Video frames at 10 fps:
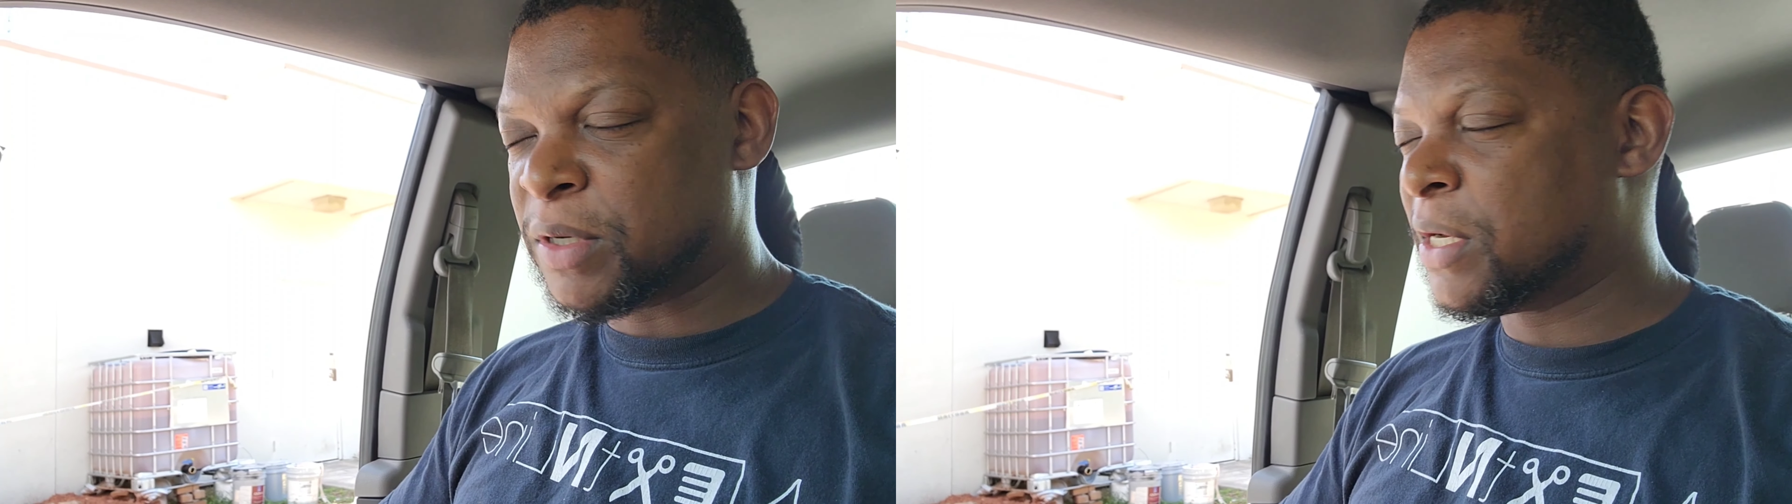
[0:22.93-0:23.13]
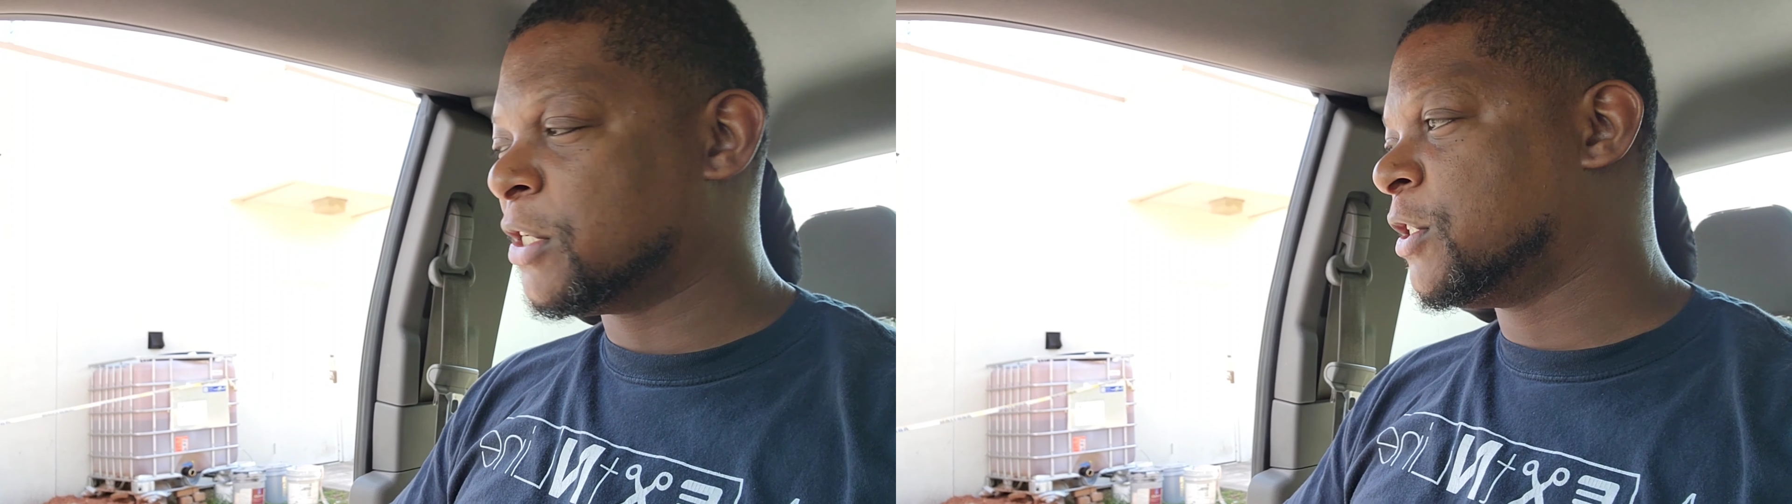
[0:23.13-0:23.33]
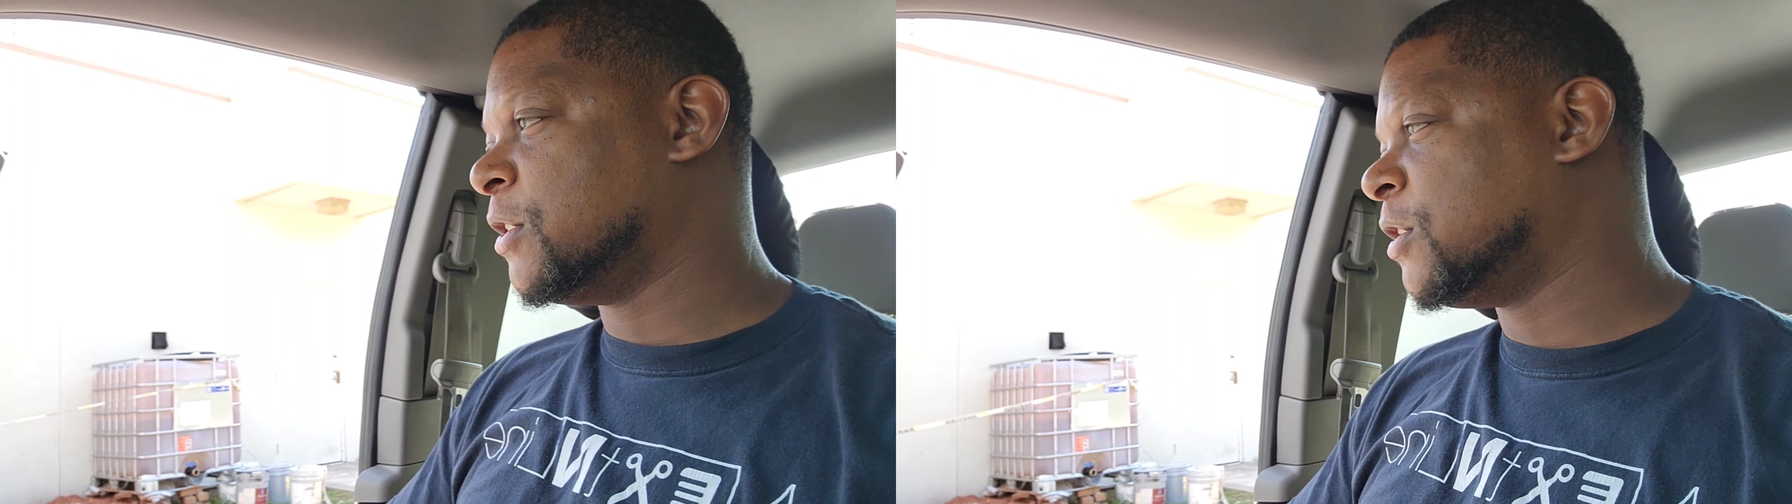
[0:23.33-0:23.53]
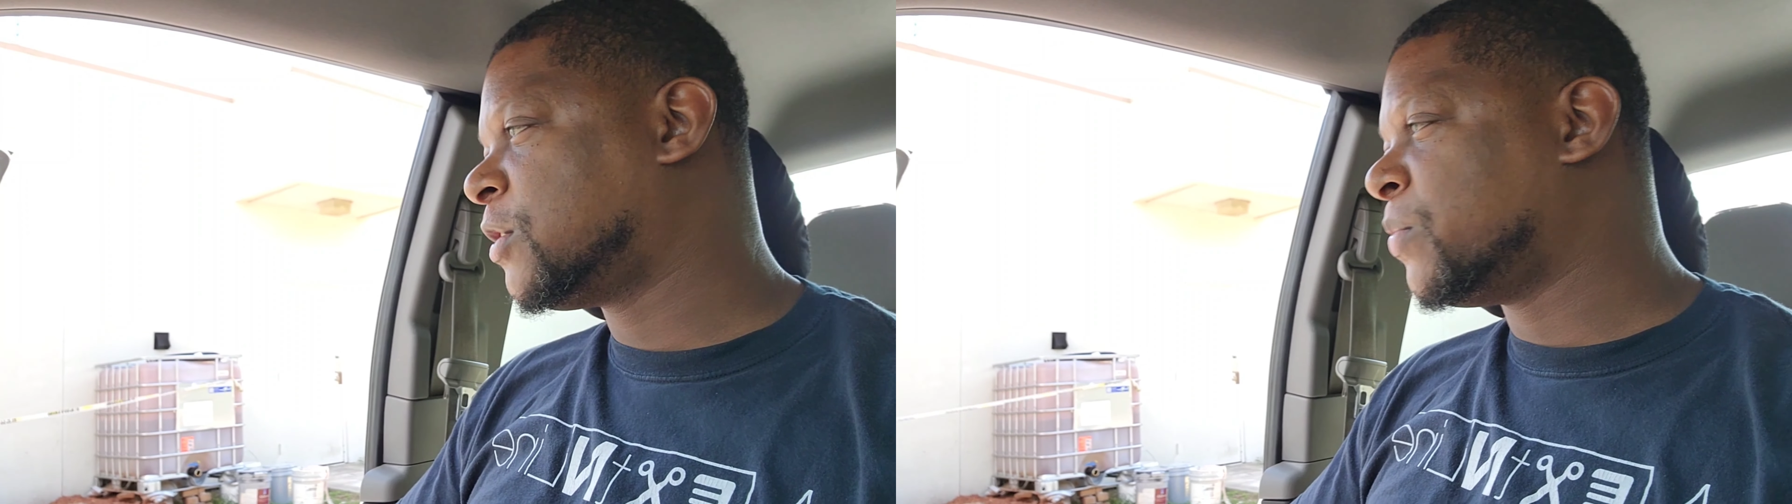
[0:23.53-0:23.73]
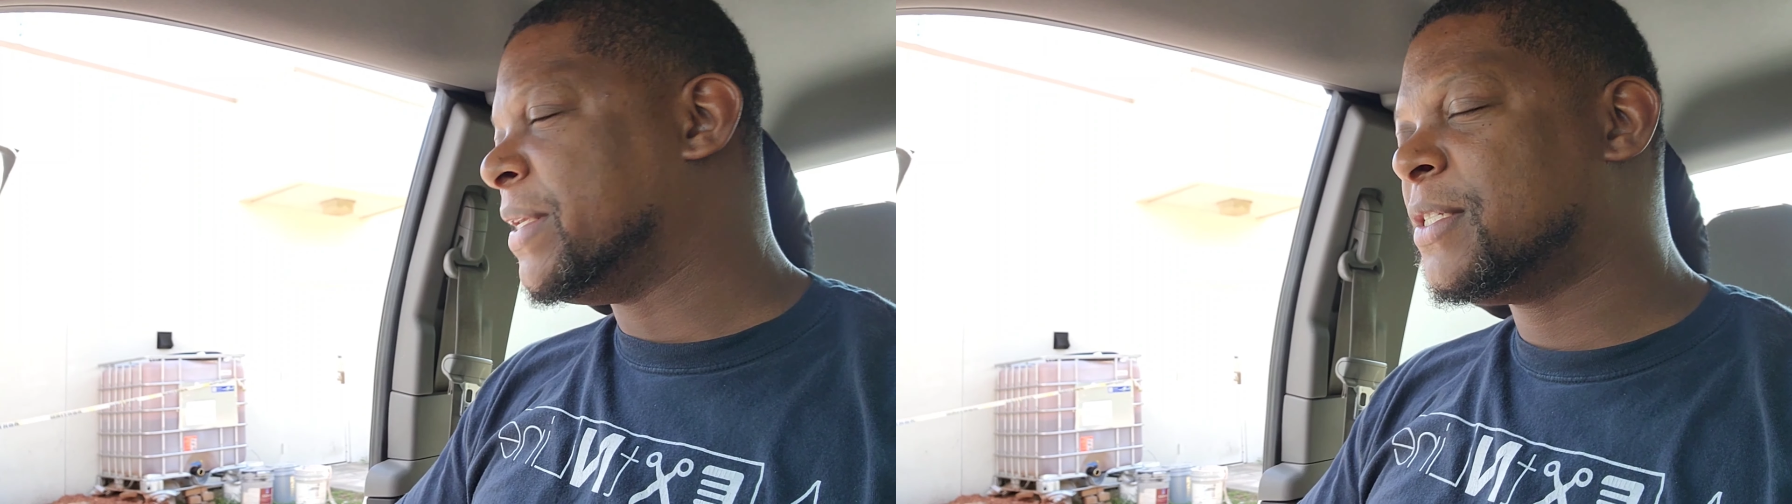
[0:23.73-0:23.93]
production
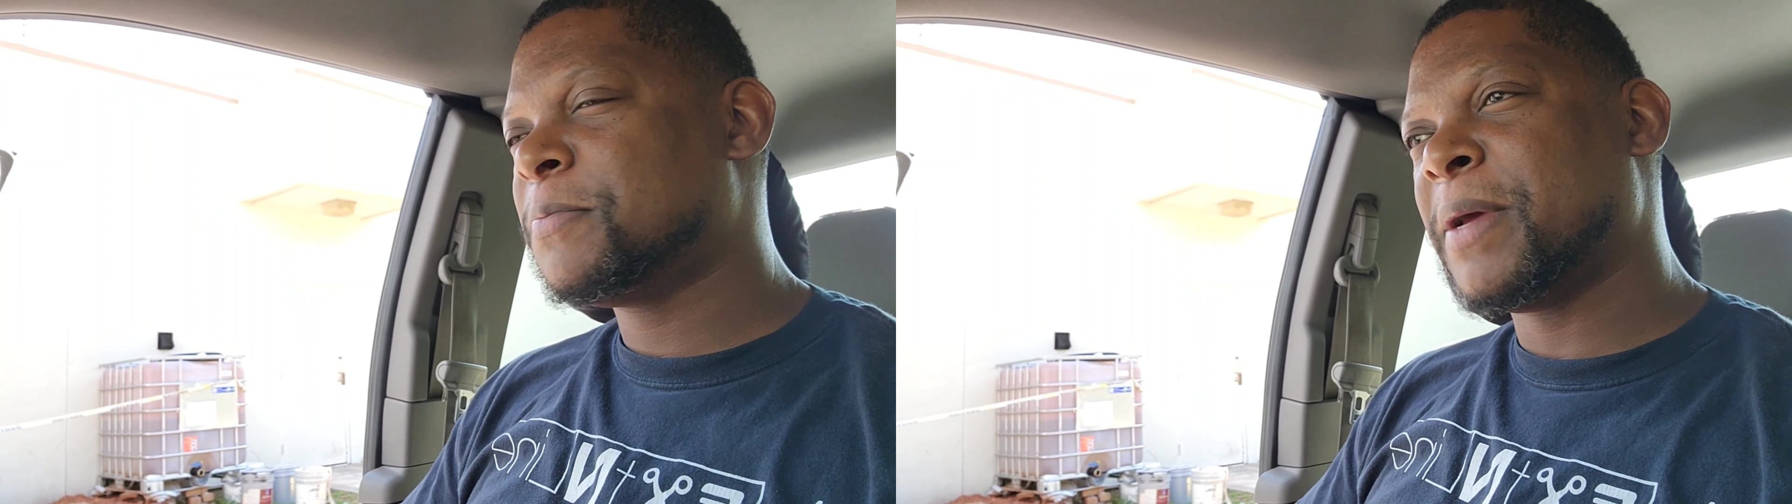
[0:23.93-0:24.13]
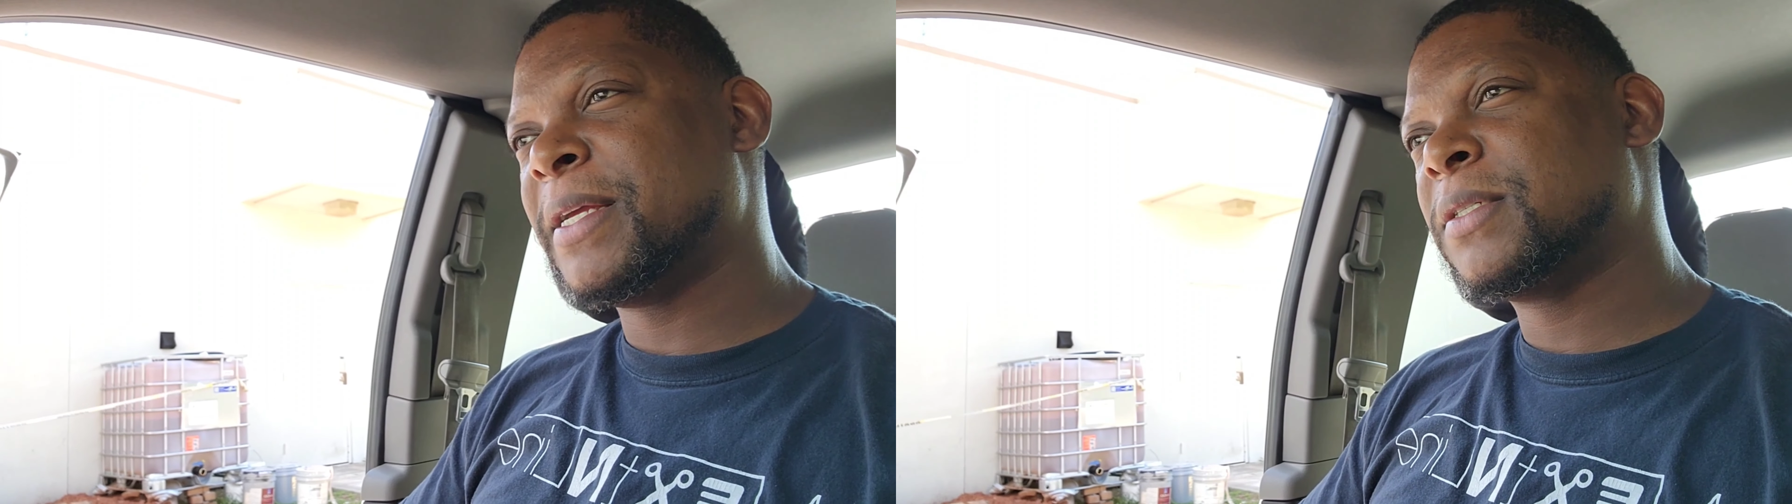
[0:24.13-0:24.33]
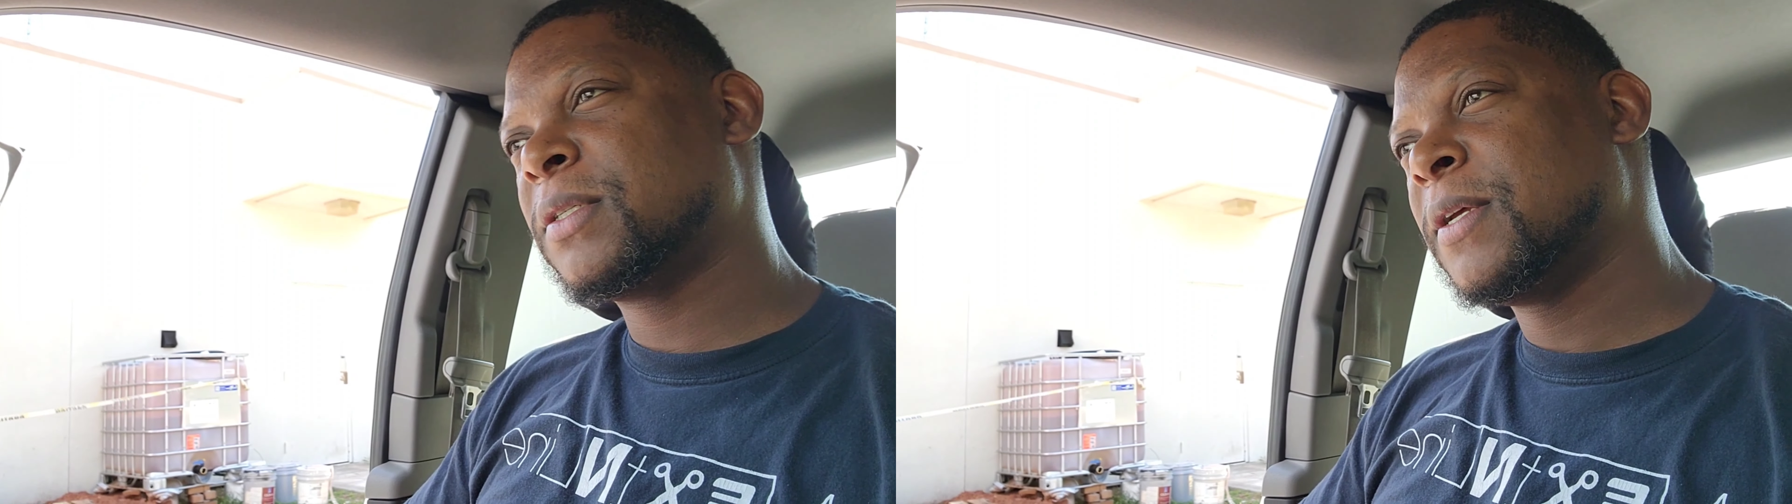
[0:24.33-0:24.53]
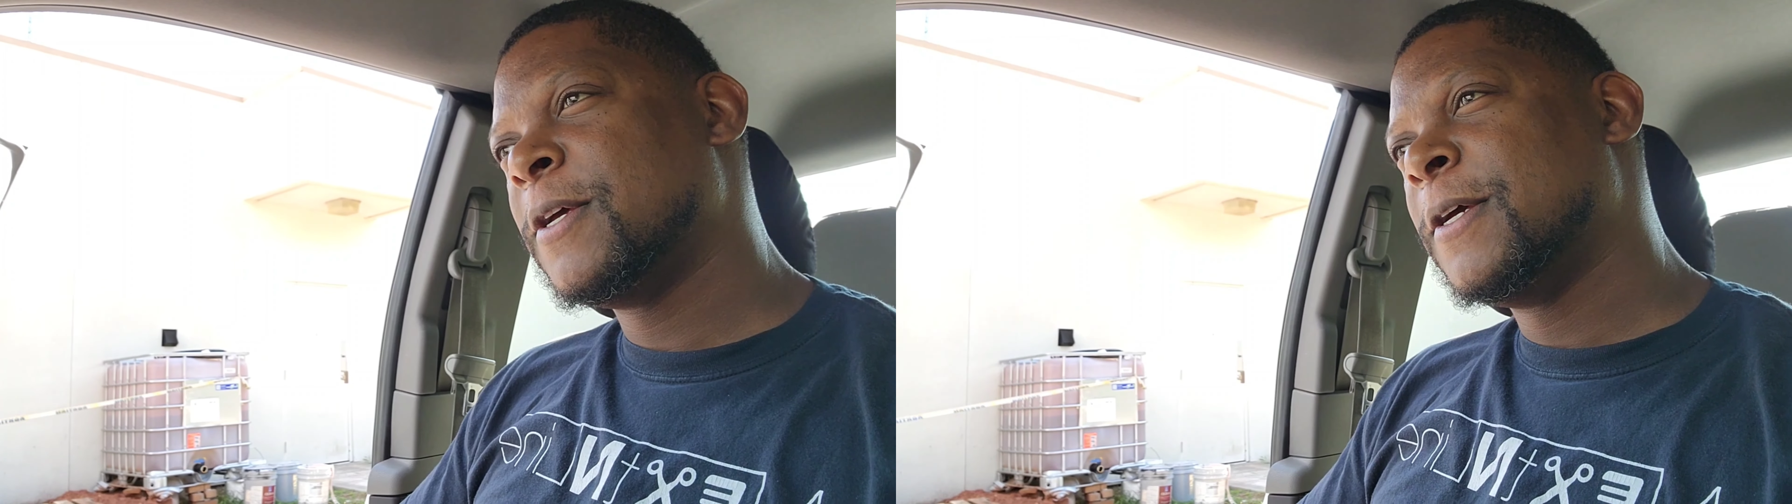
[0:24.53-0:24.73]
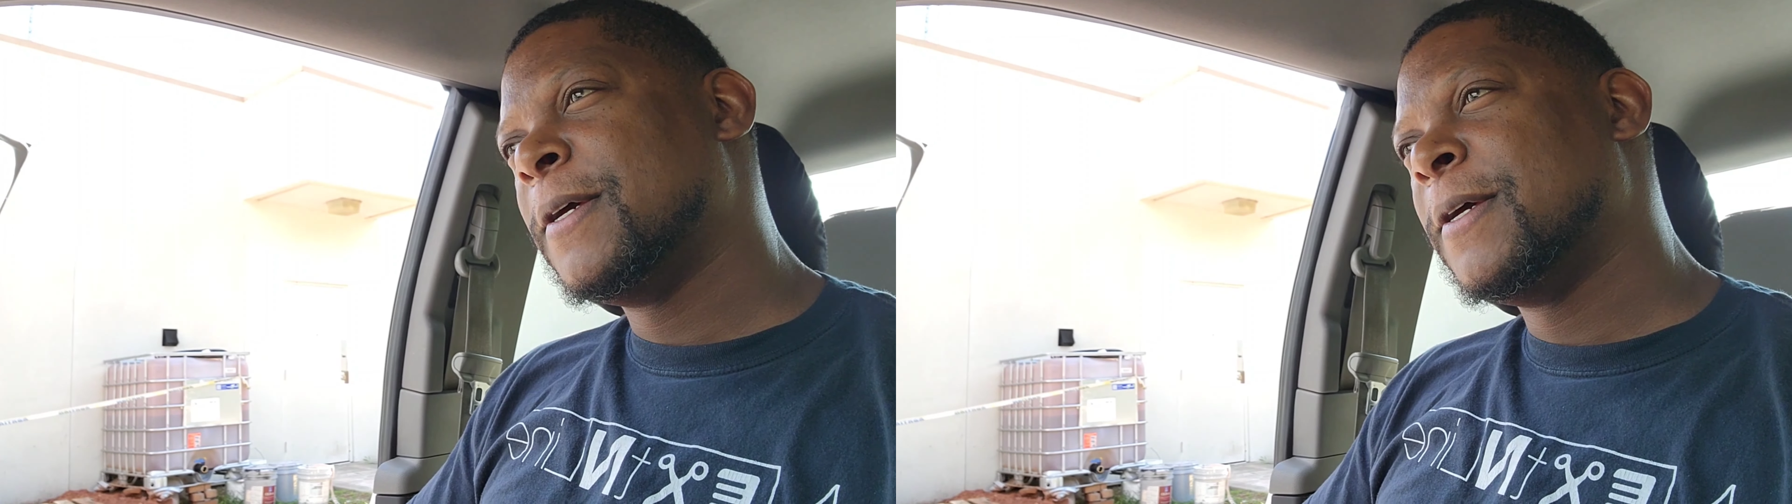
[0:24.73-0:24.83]
suite space,